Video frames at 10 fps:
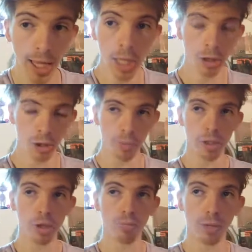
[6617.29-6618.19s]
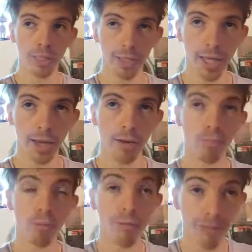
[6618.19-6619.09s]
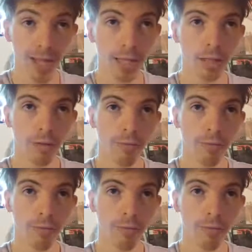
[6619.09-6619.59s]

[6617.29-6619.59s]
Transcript: so as to present prevent